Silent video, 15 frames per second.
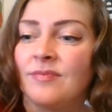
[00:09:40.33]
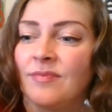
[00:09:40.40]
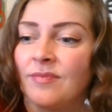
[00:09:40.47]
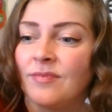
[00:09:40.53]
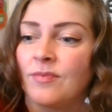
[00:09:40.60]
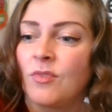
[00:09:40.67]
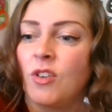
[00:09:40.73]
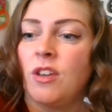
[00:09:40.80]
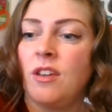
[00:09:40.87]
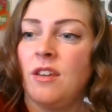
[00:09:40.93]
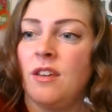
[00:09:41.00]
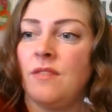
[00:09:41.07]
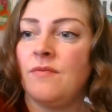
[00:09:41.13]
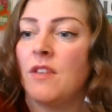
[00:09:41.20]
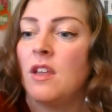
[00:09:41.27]

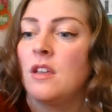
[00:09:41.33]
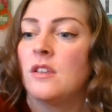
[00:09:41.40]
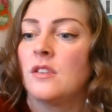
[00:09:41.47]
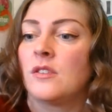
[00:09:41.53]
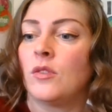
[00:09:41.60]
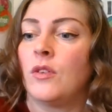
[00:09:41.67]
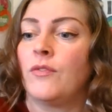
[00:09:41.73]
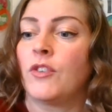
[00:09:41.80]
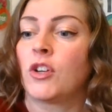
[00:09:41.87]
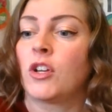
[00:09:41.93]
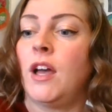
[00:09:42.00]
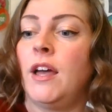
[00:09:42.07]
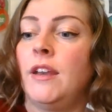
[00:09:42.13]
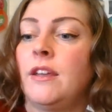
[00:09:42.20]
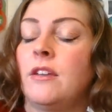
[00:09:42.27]
Okay, so if you're
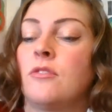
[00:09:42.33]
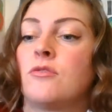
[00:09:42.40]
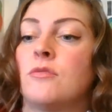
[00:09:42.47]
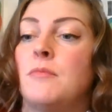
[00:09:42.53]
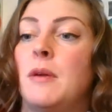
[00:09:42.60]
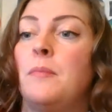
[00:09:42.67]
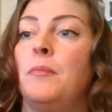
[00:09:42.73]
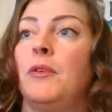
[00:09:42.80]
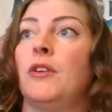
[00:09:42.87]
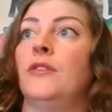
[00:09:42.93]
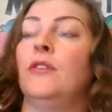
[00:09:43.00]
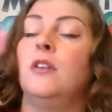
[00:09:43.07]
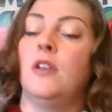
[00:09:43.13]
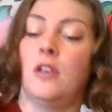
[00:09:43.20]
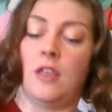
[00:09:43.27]
cutting, remember,
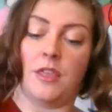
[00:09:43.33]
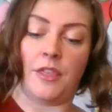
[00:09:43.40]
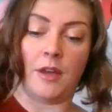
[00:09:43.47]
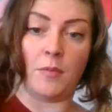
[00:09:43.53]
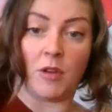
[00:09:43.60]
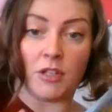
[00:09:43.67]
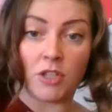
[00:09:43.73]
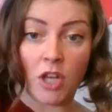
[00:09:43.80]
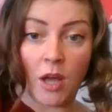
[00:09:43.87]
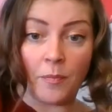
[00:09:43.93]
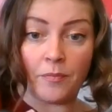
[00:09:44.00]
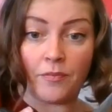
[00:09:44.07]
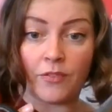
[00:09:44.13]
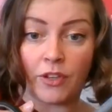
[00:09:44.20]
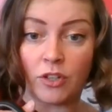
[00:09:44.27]
thumb on
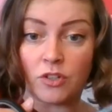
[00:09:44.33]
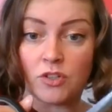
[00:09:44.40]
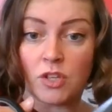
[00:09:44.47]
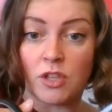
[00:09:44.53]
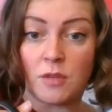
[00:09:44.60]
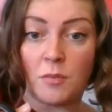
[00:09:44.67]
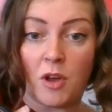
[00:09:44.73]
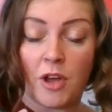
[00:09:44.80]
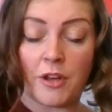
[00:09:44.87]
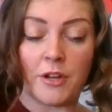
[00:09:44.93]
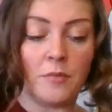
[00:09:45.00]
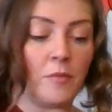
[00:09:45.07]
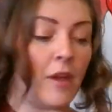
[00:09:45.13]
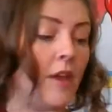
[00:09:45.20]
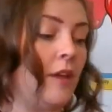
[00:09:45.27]
top, fingers on the
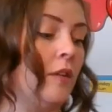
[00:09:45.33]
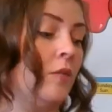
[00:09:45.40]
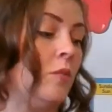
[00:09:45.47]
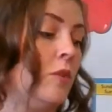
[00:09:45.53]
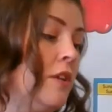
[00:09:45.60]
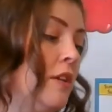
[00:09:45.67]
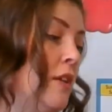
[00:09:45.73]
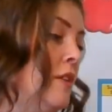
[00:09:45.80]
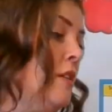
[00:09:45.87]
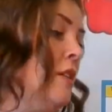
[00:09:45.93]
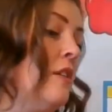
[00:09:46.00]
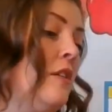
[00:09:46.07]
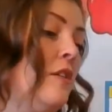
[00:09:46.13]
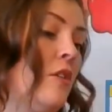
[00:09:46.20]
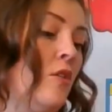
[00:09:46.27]
bottom, and
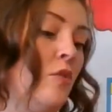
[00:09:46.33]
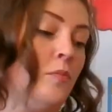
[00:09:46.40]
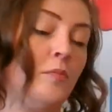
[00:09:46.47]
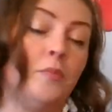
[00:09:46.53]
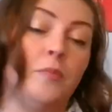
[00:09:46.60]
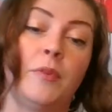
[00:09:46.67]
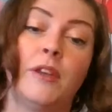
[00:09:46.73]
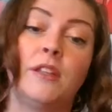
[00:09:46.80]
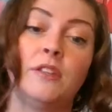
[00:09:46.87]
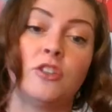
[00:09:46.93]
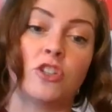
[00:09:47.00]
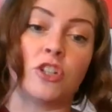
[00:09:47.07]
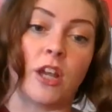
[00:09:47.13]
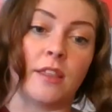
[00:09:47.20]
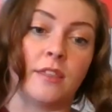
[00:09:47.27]
we open,
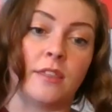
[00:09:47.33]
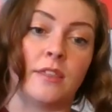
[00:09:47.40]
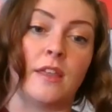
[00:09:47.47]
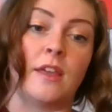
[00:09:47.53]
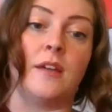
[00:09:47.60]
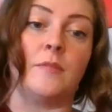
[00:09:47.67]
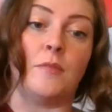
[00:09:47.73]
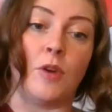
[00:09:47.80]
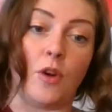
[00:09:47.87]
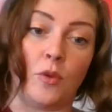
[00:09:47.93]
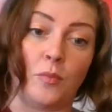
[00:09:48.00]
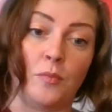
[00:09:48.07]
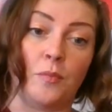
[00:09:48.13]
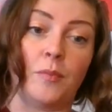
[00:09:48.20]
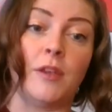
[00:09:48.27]
shut them,
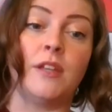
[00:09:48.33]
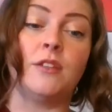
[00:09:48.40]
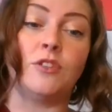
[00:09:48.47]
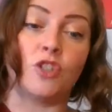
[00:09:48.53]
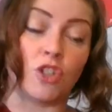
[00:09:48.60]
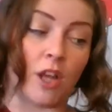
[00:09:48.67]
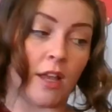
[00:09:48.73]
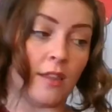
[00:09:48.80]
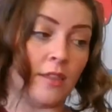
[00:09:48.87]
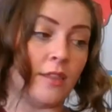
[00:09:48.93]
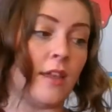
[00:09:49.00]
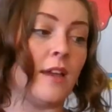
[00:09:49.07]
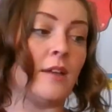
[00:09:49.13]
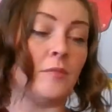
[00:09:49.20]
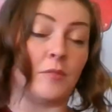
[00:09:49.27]
open, shut
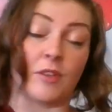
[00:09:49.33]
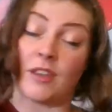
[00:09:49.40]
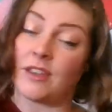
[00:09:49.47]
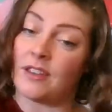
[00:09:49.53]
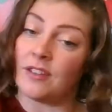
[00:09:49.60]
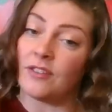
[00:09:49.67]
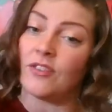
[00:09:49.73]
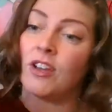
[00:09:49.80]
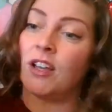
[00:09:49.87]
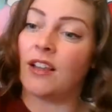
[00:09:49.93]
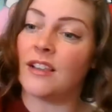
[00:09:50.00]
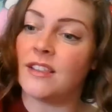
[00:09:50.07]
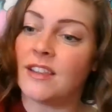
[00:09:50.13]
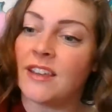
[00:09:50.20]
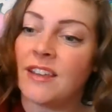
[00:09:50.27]
them, give a
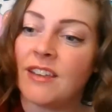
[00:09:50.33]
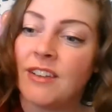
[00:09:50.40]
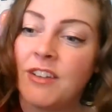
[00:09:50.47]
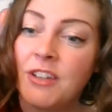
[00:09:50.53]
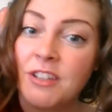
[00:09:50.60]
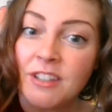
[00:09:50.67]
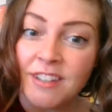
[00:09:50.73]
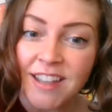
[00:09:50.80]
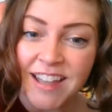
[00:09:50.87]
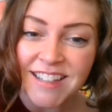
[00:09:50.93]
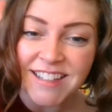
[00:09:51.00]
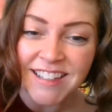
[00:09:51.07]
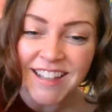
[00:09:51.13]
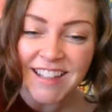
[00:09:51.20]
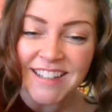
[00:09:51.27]
little
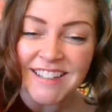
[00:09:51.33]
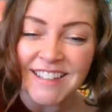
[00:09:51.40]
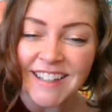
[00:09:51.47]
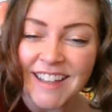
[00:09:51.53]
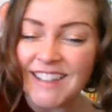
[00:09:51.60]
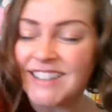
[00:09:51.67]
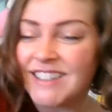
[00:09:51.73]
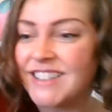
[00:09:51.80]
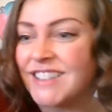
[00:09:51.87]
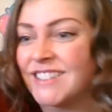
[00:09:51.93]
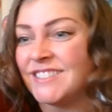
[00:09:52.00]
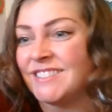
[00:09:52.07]
cut, cut, cut.